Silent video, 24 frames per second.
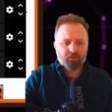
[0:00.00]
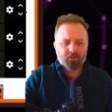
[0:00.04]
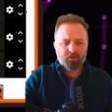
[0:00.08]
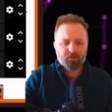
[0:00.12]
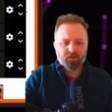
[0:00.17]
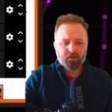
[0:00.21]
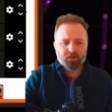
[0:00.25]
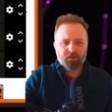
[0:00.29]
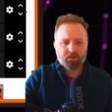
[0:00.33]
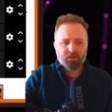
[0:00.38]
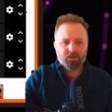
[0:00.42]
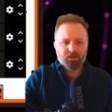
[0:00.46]

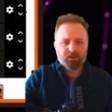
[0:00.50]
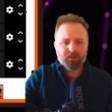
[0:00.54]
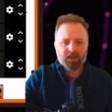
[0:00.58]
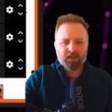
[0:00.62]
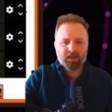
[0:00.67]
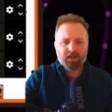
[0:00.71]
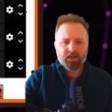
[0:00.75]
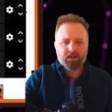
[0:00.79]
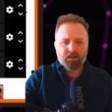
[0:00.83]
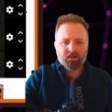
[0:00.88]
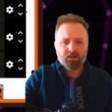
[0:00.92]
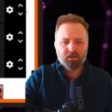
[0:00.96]

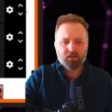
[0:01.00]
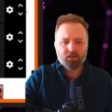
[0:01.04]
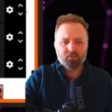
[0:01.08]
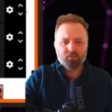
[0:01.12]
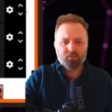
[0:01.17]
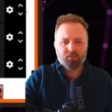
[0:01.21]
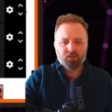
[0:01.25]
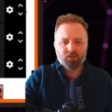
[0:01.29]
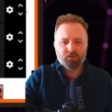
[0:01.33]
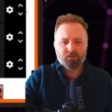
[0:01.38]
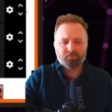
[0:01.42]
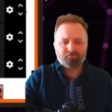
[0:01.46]
Anger,
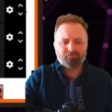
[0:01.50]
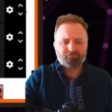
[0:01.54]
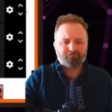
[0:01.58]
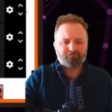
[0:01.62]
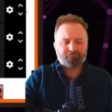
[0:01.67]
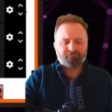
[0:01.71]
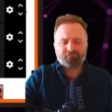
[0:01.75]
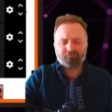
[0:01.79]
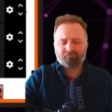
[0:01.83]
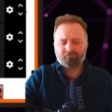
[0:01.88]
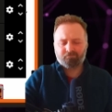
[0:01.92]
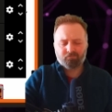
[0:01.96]
but
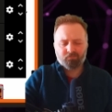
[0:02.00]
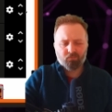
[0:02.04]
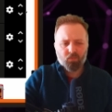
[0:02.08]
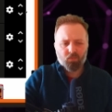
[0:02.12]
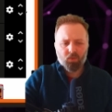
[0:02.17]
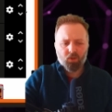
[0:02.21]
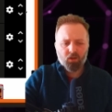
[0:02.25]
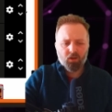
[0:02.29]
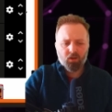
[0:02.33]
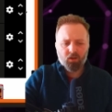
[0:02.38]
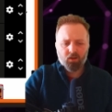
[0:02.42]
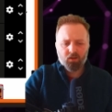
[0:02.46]

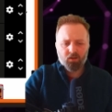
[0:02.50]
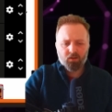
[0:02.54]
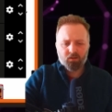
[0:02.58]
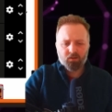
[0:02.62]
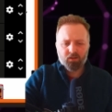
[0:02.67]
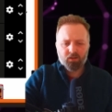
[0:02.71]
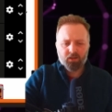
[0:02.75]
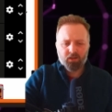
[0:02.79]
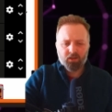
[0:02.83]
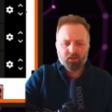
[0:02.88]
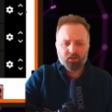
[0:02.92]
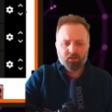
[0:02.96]

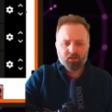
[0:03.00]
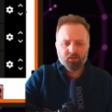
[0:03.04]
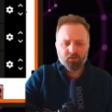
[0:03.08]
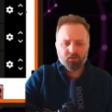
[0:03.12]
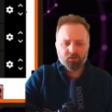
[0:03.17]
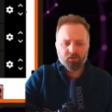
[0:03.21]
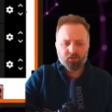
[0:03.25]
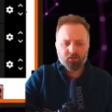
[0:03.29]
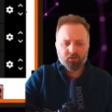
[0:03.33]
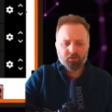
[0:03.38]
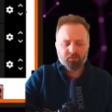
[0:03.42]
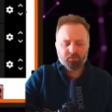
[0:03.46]
you need to deal a
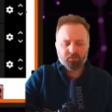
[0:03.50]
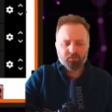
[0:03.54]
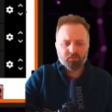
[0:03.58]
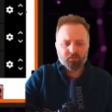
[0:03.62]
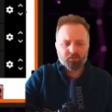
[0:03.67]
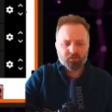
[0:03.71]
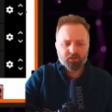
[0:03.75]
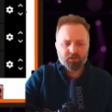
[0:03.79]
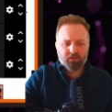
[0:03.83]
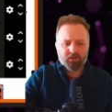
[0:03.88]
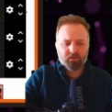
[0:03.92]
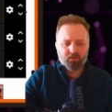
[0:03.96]
lot of
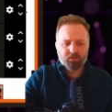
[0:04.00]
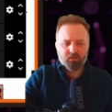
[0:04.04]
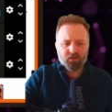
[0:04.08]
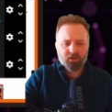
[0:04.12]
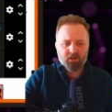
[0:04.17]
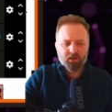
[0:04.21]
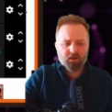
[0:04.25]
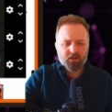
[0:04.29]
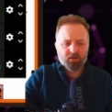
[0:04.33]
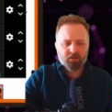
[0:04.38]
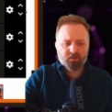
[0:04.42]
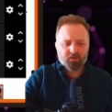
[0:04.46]

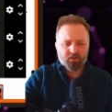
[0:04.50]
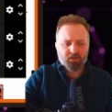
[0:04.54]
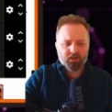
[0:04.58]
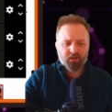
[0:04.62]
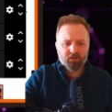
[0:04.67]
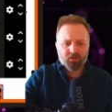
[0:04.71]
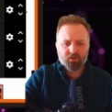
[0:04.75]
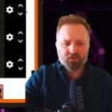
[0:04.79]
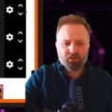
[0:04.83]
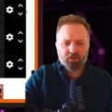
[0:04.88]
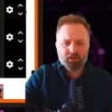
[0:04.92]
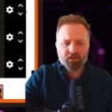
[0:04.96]
cards to
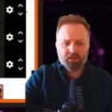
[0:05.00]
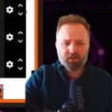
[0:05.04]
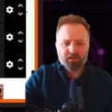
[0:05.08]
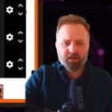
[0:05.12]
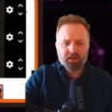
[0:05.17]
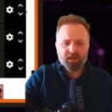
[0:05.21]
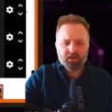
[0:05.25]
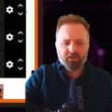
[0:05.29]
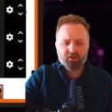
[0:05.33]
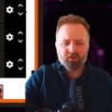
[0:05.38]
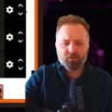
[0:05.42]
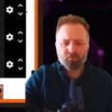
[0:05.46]
actually
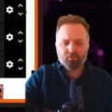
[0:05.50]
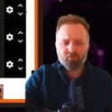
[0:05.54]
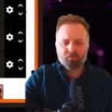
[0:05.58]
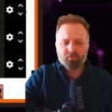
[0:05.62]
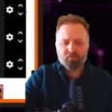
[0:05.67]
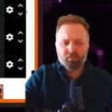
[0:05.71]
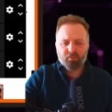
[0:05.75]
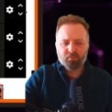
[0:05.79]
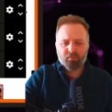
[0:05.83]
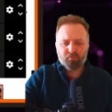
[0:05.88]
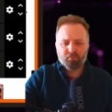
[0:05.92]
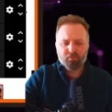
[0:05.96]
gain some
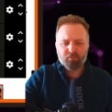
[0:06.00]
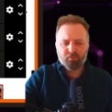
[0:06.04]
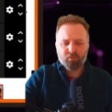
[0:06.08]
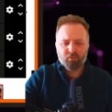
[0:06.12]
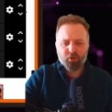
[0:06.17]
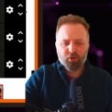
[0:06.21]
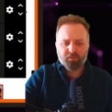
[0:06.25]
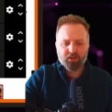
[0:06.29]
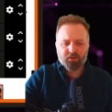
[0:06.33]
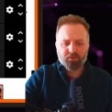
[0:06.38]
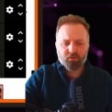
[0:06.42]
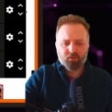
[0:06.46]
good
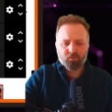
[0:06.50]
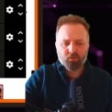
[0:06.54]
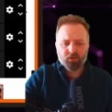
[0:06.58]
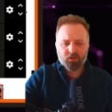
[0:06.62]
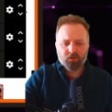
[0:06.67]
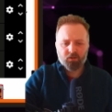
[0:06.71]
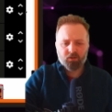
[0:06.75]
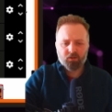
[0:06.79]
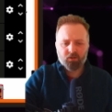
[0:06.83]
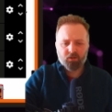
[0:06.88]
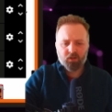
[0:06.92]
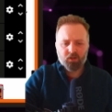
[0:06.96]
effects from it.
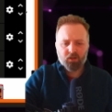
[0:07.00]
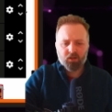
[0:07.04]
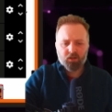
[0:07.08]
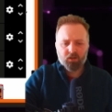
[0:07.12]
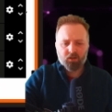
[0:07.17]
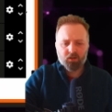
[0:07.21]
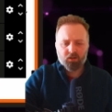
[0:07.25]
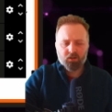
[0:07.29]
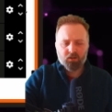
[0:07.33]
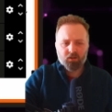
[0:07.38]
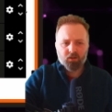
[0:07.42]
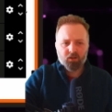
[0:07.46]

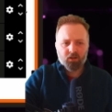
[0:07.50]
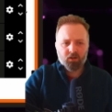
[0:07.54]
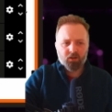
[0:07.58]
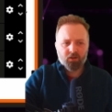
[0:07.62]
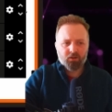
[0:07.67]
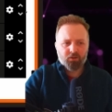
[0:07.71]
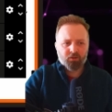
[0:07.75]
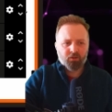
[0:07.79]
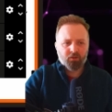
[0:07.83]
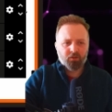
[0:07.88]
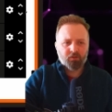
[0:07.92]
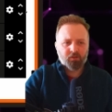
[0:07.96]

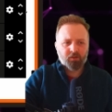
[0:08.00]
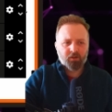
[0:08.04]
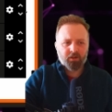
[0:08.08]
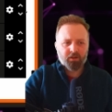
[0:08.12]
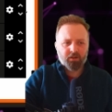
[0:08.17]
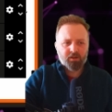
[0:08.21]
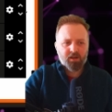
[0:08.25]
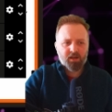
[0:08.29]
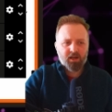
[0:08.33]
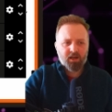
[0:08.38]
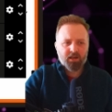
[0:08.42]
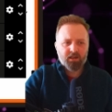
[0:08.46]
True Grit,
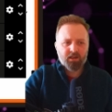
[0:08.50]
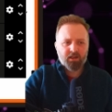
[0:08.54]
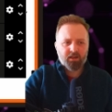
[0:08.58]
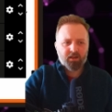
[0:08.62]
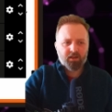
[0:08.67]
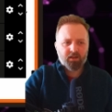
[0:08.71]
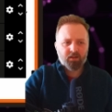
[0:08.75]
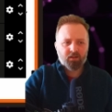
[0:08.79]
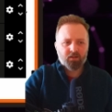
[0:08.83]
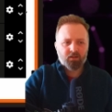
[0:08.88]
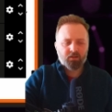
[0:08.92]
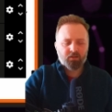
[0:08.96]
high A
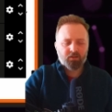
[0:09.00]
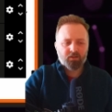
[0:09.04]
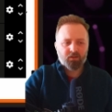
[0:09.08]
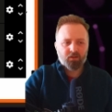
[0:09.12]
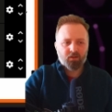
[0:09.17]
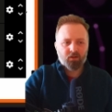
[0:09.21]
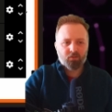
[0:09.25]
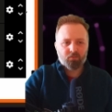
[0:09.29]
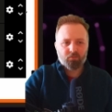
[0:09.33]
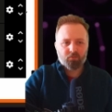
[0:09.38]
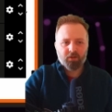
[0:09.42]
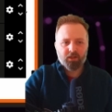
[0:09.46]
card.
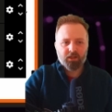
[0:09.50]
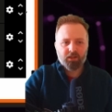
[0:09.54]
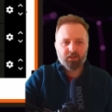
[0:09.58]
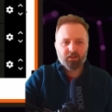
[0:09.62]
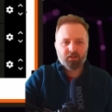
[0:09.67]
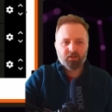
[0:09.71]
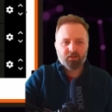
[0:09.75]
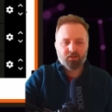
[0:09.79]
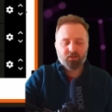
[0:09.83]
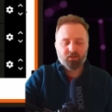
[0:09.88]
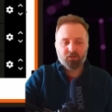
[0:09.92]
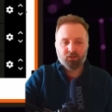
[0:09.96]

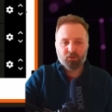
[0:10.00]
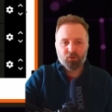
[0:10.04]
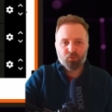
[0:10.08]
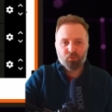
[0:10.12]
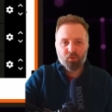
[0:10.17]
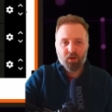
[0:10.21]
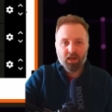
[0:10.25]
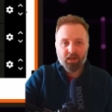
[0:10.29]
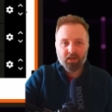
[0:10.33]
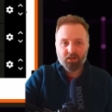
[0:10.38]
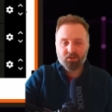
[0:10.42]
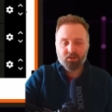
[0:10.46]
Upgraded, low
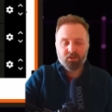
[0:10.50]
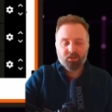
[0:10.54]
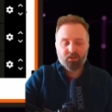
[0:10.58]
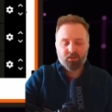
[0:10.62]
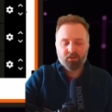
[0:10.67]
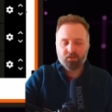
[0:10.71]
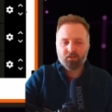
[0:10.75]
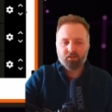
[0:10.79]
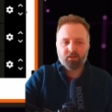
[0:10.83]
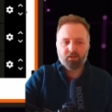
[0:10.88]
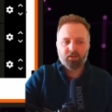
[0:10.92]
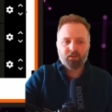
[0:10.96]
S
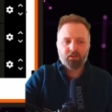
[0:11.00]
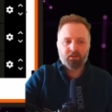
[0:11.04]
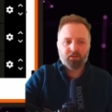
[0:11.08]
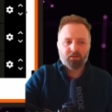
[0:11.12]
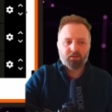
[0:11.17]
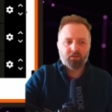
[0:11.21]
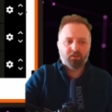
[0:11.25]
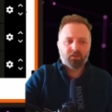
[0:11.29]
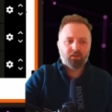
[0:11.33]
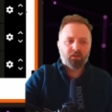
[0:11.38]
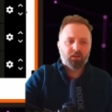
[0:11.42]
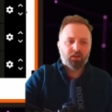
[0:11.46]
tier card.
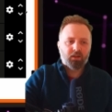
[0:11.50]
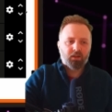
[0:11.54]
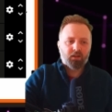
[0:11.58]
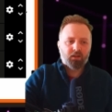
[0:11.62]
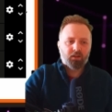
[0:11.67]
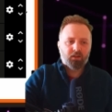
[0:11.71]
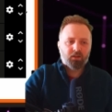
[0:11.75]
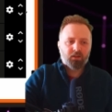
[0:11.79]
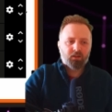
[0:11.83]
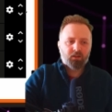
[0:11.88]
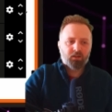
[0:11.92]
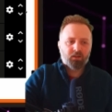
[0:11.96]

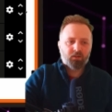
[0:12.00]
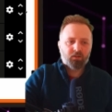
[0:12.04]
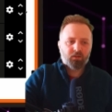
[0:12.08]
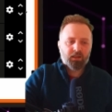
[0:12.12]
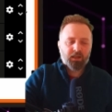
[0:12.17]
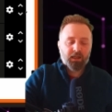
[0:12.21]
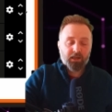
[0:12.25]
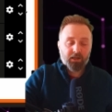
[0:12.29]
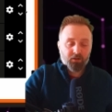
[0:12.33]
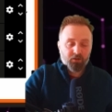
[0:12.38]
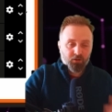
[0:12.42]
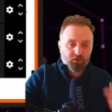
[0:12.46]

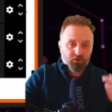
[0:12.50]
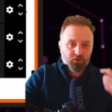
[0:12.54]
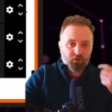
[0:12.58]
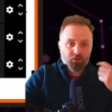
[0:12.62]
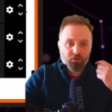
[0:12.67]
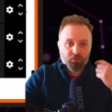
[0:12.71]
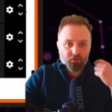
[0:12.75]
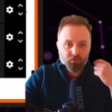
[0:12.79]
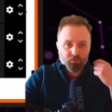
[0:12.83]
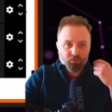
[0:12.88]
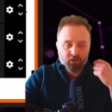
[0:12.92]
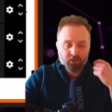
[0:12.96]
Getting to
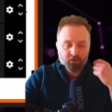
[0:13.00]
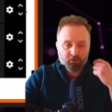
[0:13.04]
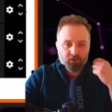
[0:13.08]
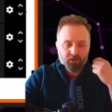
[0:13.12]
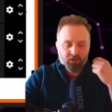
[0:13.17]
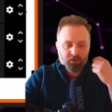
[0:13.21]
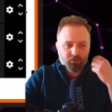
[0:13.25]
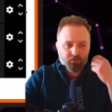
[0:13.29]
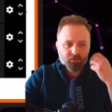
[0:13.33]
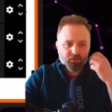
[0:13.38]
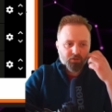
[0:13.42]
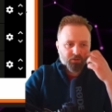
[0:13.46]
choose what you're
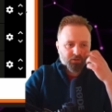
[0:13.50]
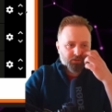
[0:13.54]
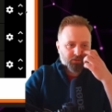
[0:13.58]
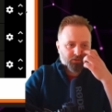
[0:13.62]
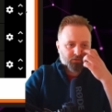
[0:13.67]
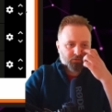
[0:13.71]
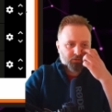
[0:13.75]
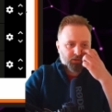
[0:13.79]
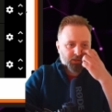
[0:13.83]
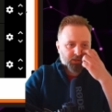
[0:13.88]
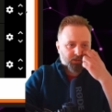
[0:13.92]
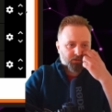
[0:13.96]
exhausting is
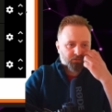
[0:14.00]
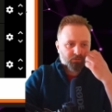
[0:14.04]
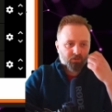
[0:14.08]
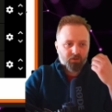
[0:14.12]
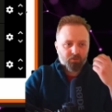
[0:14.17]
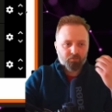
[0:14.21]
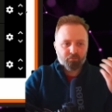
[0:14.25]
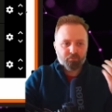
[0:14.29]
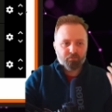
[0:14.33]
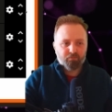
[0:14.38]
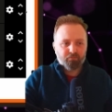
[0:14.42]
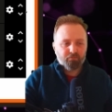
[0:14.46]
great. The
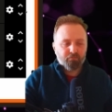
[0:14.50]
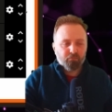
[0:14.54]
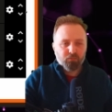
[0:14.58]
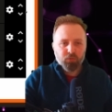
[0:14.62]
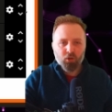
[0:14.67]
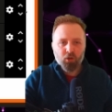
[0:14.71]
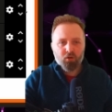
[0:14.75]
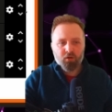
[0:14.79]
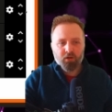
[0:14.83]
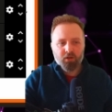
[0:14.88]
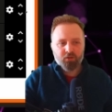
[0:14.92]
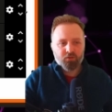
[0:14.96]

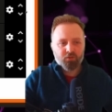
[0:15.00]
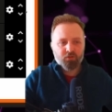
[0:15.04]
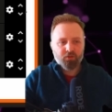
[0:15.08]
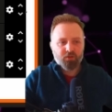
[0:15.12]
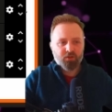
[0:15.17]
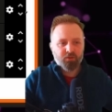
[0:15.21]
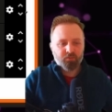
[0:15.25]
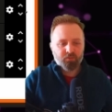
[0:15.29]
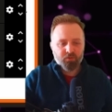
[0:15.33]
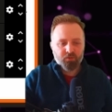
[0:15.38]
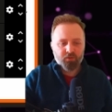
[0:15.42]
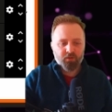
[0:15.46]
block is just
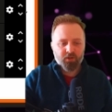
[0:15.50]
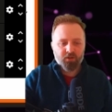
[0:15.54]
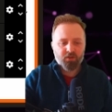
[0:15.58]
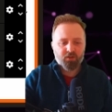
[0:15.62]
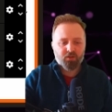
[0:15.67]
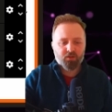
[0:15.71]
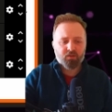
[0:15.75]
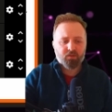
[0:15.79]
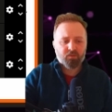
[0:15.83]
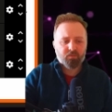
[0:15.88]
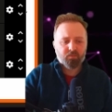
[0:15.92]
a bonus.